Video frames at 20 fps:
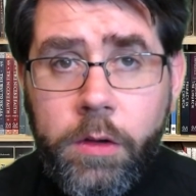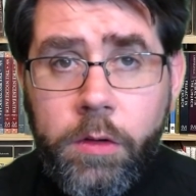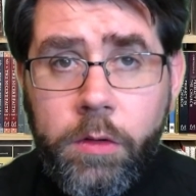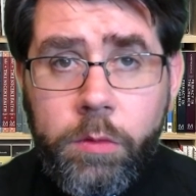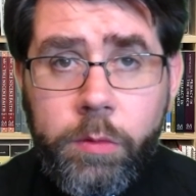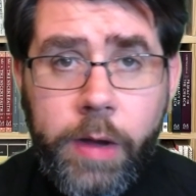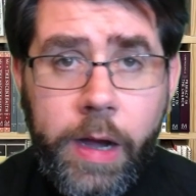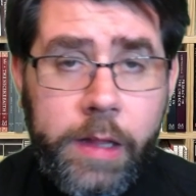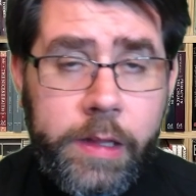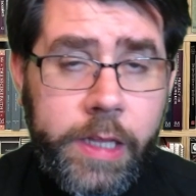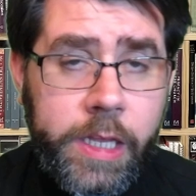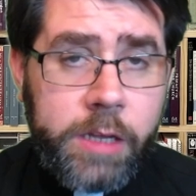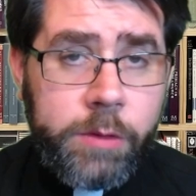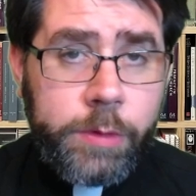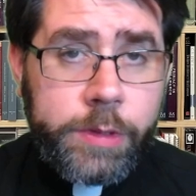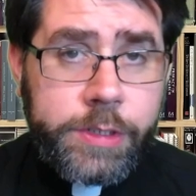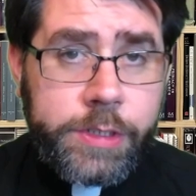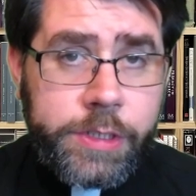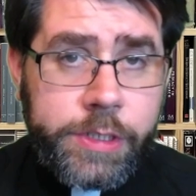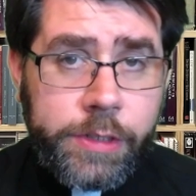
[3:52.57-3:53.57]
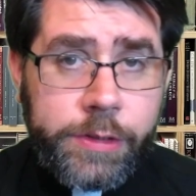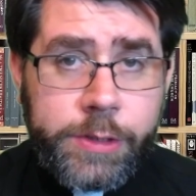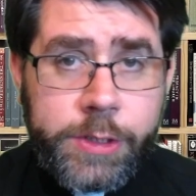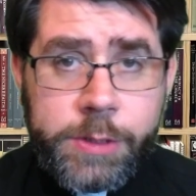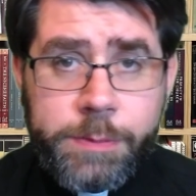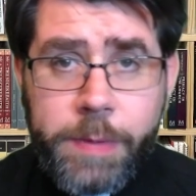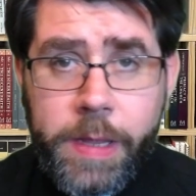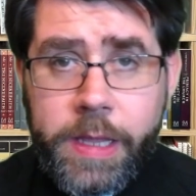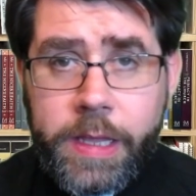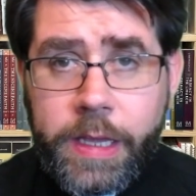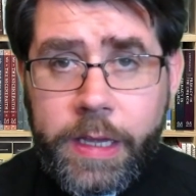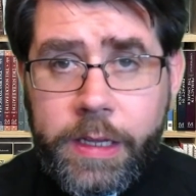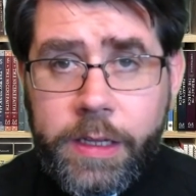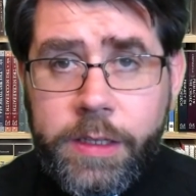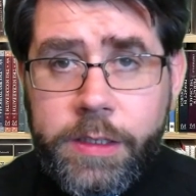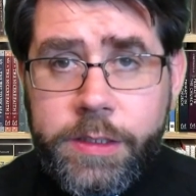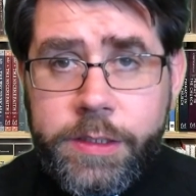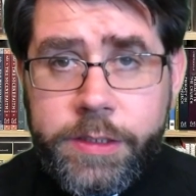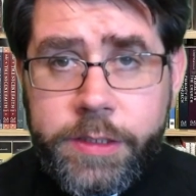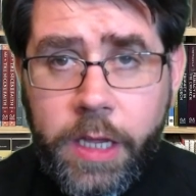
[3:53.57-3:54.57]
While he was still
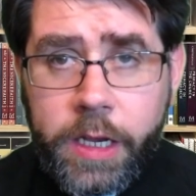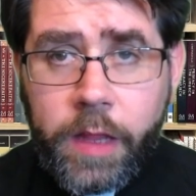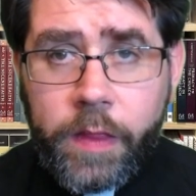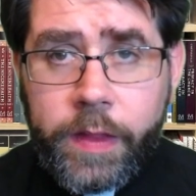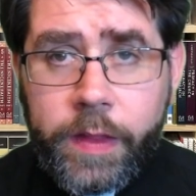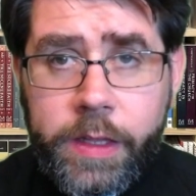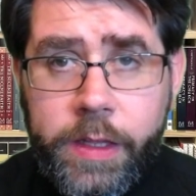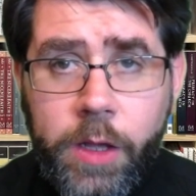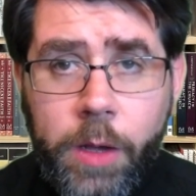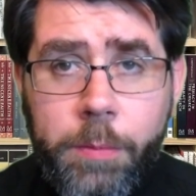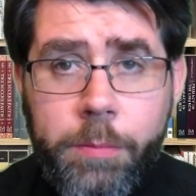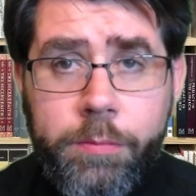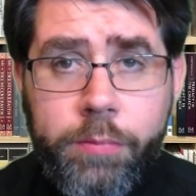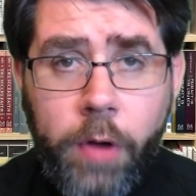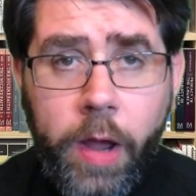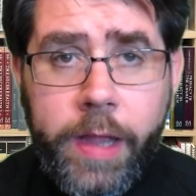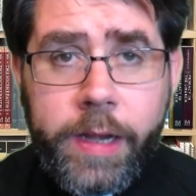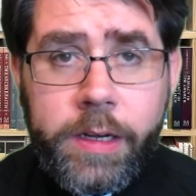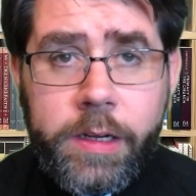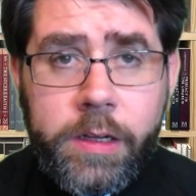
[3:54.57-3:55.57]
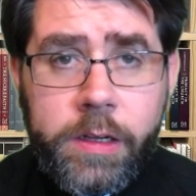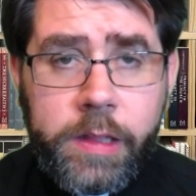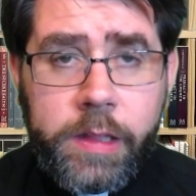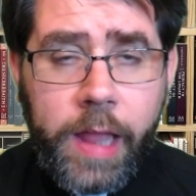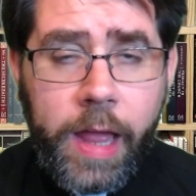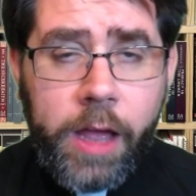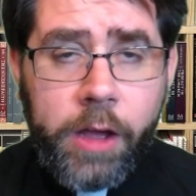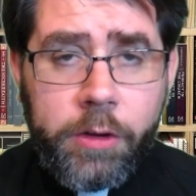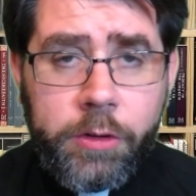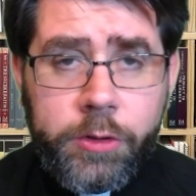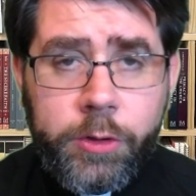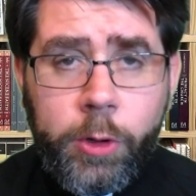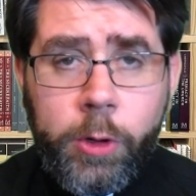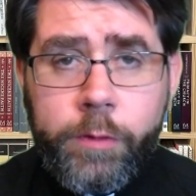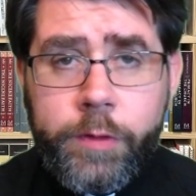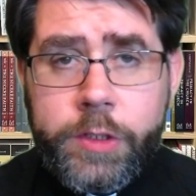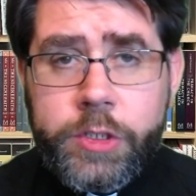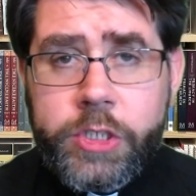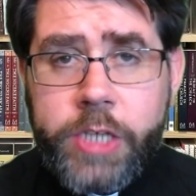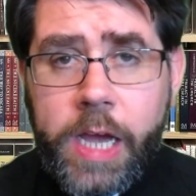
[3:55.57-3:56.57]
speaking, suddenly a bright cloud
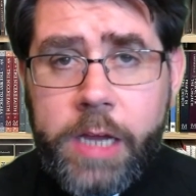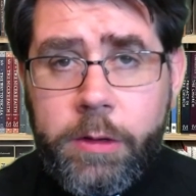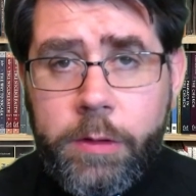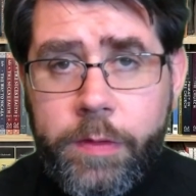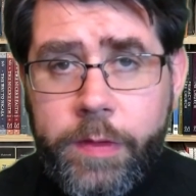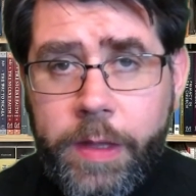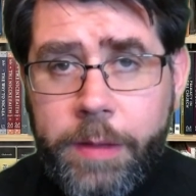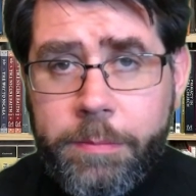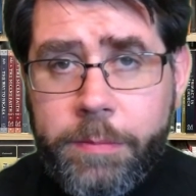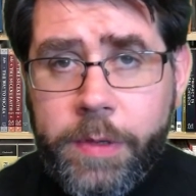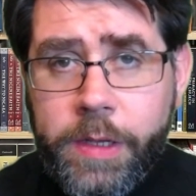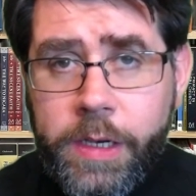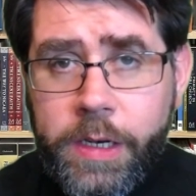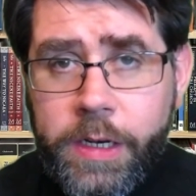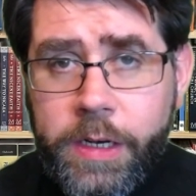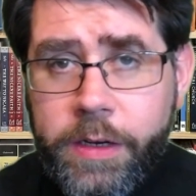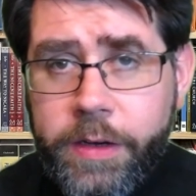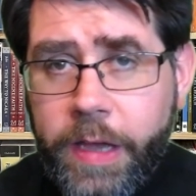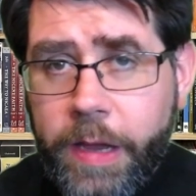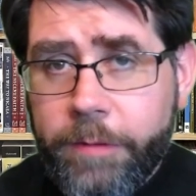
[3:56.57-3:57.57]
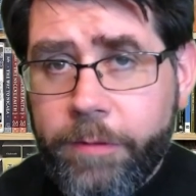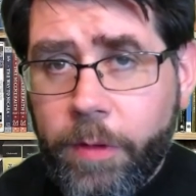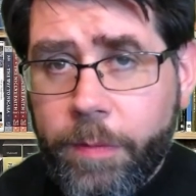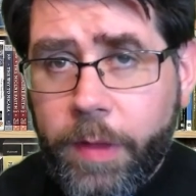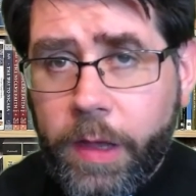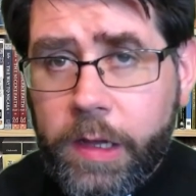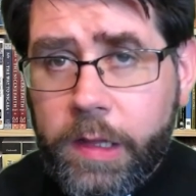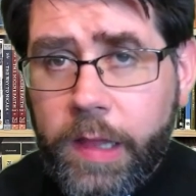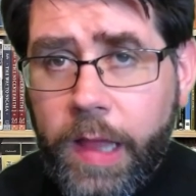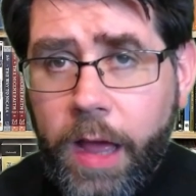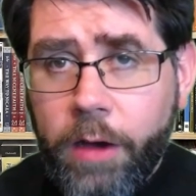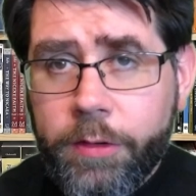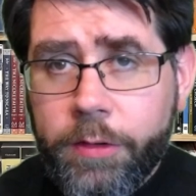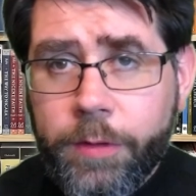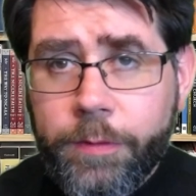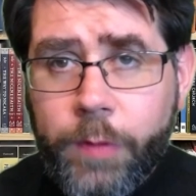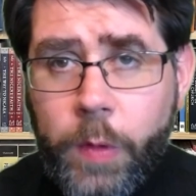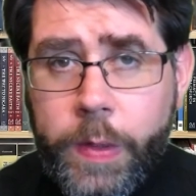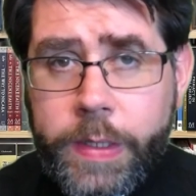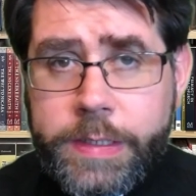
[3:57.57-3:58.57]
overshadowed them, and from the cloud
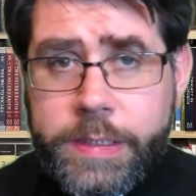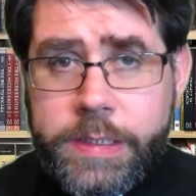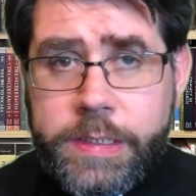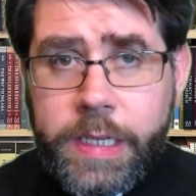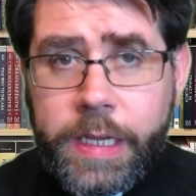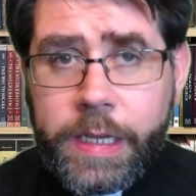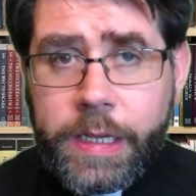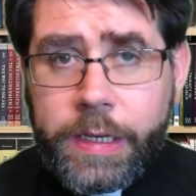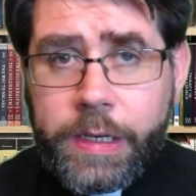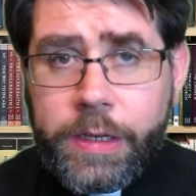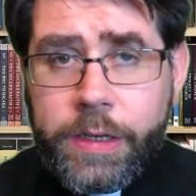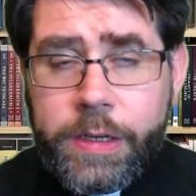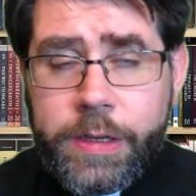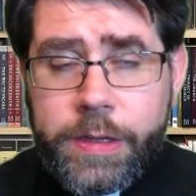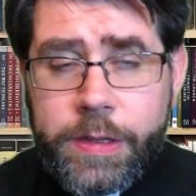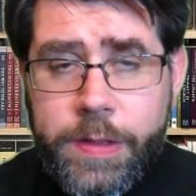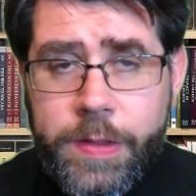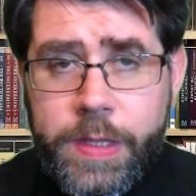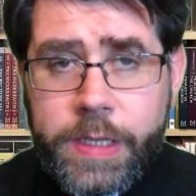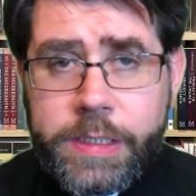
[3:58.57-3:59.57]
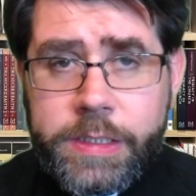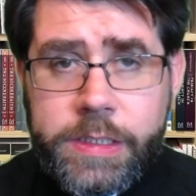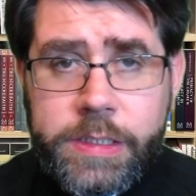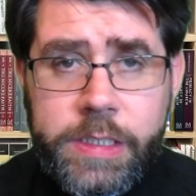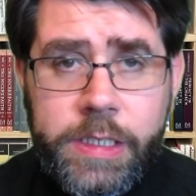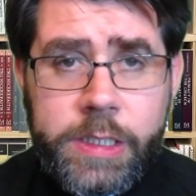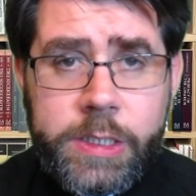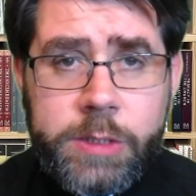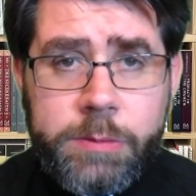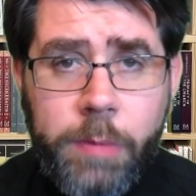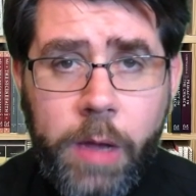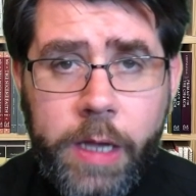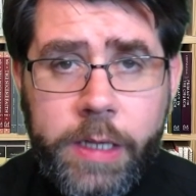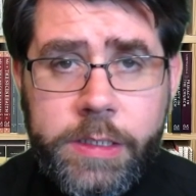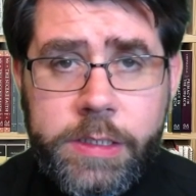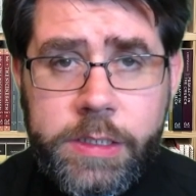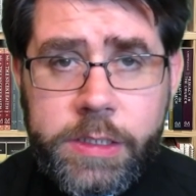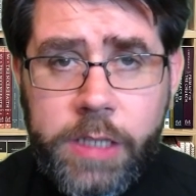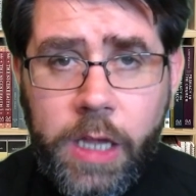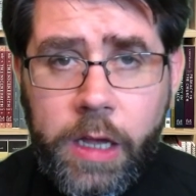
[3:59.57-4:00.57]
a voice said, "This is my
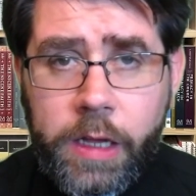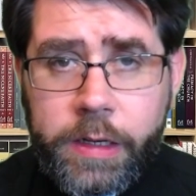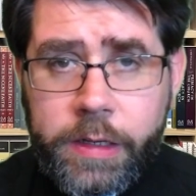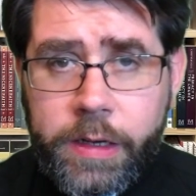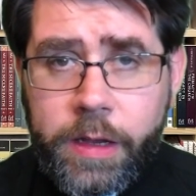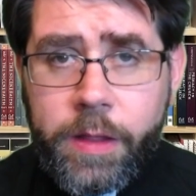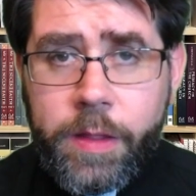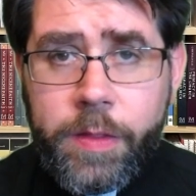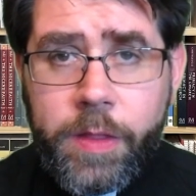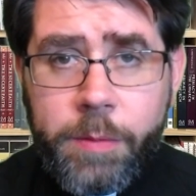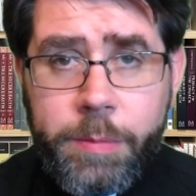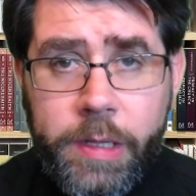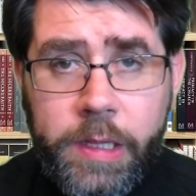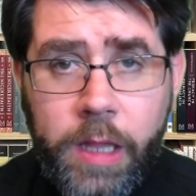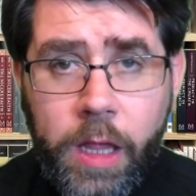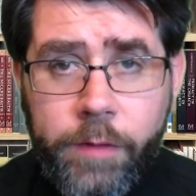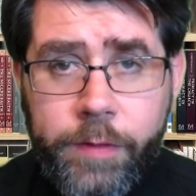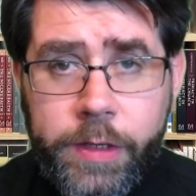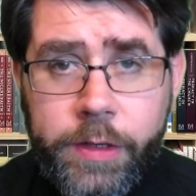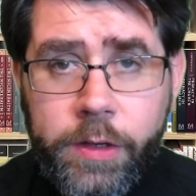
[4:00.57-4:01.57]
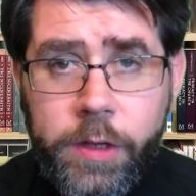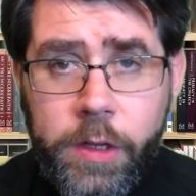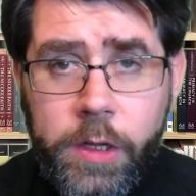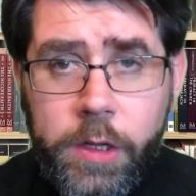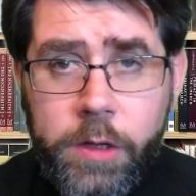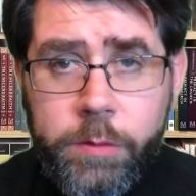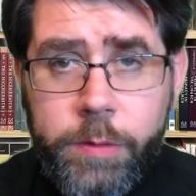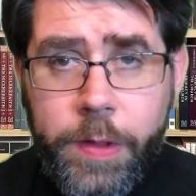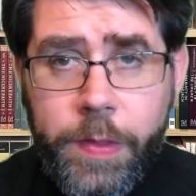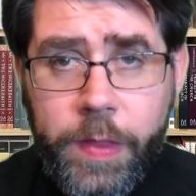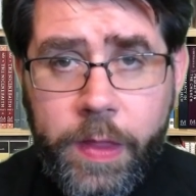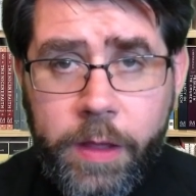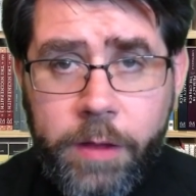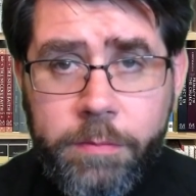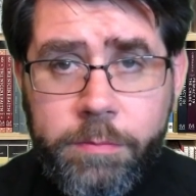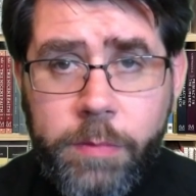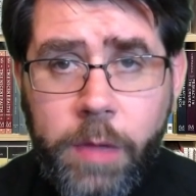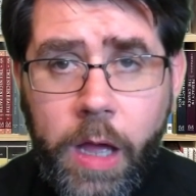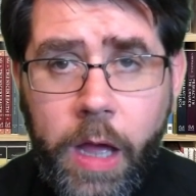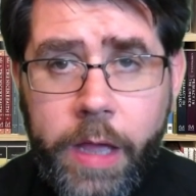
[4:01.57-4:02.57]
Son, the beloved. With
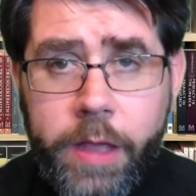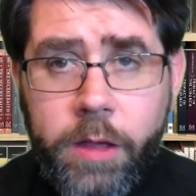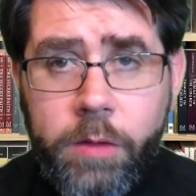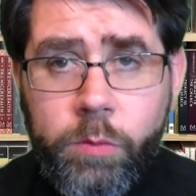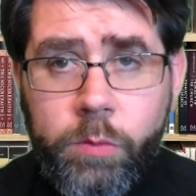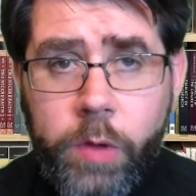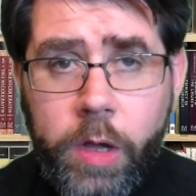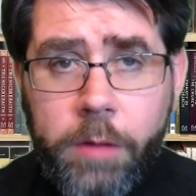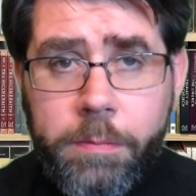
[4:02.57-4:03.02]
him I am well